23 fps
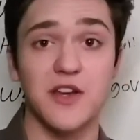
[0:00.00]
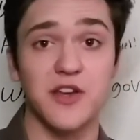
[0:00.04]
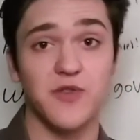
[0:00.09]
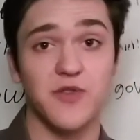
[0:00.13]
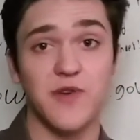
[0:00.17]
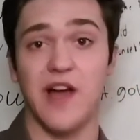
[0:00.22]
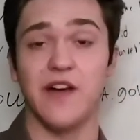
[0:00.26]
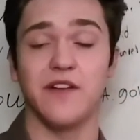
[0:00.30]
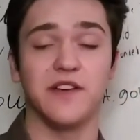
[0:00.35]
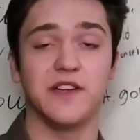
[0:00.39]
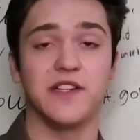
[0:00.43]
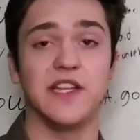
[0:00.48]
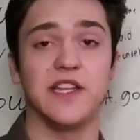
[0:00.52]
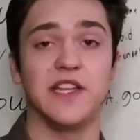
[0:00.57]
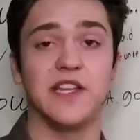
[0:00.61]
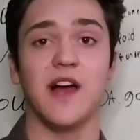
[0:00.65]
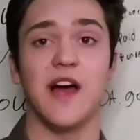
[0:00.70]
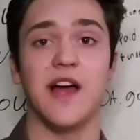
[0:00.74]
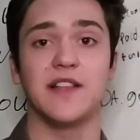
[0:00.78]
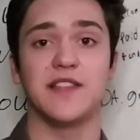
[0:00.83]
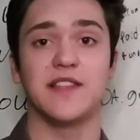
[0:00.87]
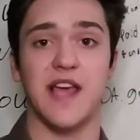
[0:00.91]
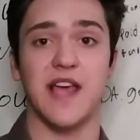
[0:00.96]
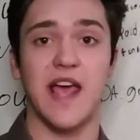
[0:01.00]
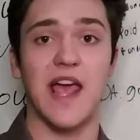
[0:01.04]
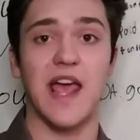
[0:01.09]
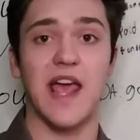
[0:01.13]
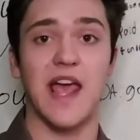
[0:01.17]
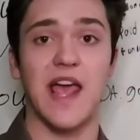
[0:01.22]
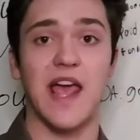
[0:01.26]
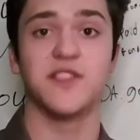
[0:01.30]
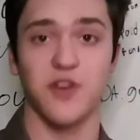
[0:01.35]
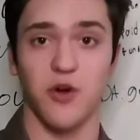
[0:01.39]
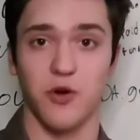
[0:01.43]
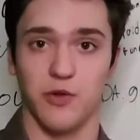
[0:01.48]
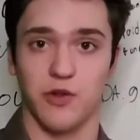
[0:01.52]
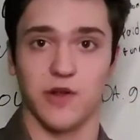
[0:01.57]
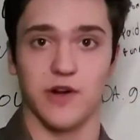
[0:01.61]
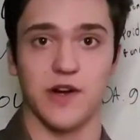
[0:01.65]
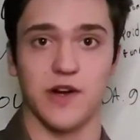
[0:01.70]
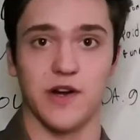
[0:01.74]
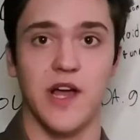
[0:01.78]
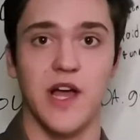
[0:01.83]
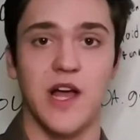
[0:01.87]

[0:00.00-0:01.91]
new LED lights and solar.